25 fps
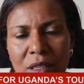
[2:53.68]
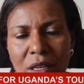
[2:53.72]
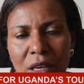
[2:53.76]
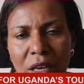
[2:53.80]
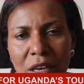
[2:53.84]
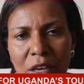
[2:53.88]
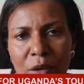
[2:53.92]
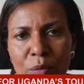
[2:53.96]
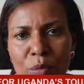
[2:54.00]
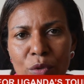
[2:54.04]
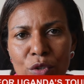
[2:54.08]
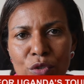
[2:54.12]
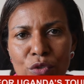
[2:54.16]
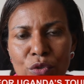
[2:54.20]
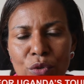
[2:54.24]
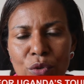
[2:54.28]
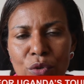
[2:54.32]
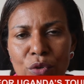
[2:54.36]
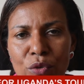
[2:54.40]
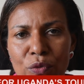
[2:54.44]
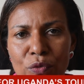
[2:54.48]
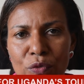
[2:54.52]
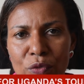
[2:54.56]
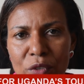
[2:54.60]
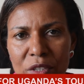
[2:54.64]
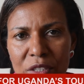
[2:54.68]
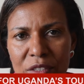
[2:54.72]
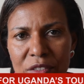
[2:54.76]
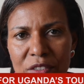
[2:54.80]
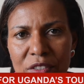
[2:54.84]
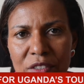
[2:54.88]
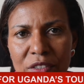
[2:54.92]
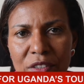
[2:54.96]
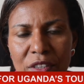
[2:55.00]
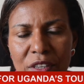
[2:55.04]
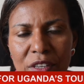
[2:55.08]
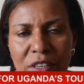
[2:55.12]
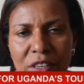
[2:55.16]
able to
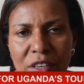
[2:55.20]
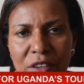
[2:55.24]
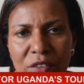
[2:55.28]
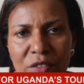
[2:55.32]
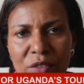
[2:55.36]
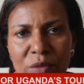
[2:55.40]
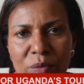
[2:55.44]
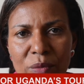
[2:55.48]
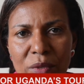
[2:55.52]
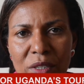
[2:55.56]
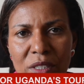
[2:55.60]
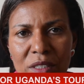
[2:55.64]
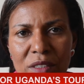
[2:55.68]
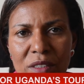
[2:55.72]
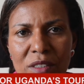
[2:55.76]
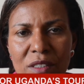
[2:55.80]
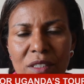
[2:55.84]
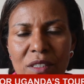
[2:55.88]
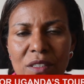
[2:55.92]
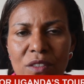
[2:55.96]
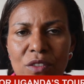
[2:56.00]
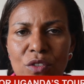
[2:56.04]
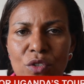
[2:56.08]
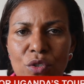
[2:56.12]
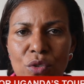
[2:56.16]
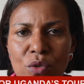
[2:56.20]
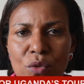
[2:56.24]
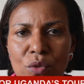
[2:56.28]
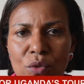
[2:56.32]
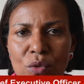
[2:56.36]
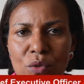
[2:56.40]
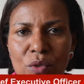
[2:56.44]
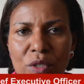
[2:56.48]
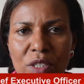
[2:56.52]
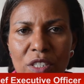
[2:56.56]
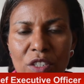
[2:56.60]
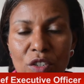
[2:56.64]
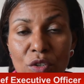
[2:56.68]
convince the government
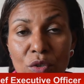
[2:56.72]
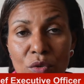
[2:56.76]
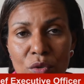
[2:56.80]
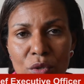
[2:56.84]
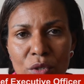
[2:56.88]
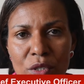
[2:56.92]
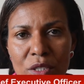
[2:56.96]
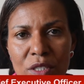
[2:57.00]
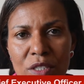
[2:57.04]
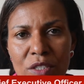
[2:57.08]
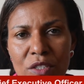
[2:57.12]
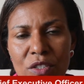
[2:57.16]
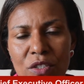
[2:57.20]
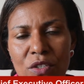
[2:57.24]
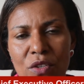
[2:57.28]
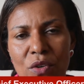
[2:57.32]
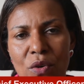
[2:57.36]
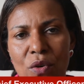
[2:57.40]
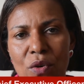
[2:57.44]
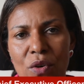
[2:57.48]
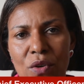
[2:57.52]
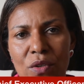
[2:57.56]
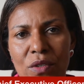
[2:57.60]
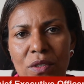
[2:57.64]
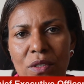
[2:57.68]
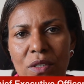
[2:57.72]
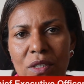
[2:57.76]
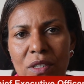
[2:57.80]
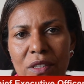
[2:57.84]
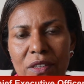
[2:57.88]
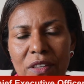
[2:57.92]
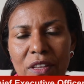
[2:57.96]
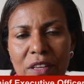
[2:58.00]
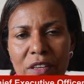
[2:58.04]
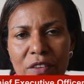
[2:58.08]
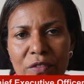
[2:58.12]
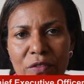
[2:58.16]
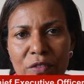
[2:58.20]
to increase on
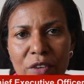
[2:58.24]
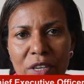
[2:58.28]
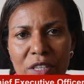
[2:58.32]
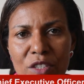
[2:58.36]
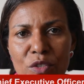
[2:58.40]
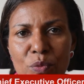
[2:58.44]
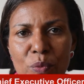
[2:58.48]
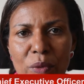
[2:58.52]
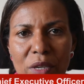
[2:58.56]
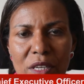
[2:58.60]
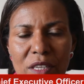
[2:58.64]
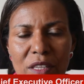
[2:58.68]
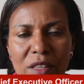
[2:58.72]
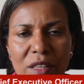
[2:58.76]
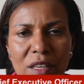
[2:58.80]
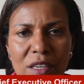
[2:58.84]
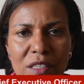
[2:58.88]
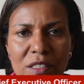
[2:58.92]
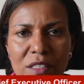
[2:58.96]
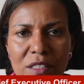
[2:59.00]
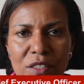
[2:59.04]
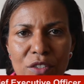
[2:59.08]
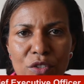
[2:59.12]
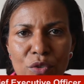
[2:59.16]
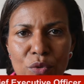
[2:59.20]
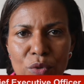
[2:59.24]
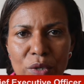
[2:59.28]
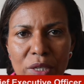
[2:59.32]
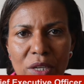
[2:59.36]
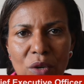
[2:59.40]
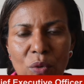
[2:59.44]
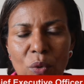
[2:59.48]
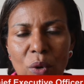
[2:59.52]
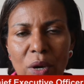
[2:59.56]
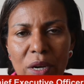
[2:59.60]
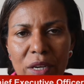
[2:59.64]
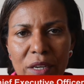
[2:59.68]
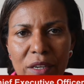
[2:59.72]
the investment that is
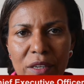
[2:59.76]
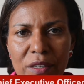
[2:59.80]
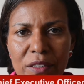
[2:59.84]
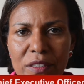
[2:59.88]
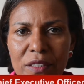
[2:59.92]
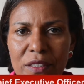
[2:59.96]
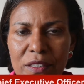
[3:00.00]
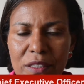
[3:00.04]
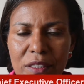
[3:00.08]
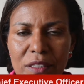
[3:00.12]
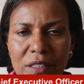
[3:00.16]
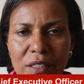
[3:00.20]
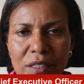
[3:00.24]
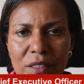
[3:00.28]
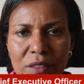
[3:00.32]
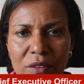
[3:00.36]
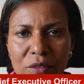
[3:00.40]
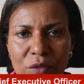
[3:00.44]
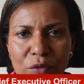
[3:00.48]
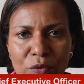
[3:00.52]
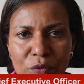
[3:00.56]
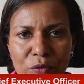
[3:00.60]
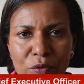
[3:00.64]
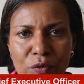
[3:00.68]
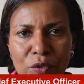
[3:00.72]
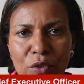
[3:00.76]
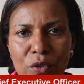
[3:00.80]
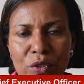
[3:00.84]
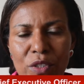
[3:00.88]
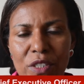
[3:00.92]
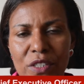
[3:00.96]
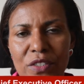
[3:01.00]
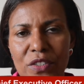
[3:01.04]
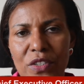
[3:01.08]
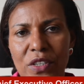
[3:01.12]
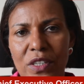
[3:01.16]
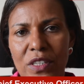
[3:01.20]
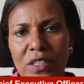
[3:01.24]
required for
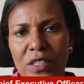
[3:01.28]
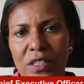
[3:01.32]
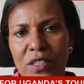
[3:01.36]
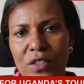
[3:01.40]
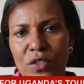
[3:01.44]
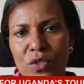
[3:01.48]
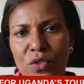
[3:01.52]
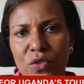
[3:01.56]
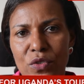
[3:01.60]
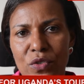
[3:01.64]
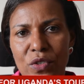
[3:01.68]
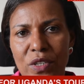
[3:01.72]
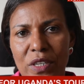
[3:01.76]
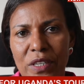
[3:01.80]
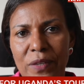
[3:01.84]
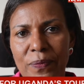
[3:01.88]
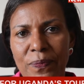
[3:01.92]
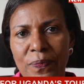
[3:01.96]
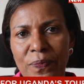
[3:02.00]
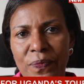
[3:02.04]
this industry.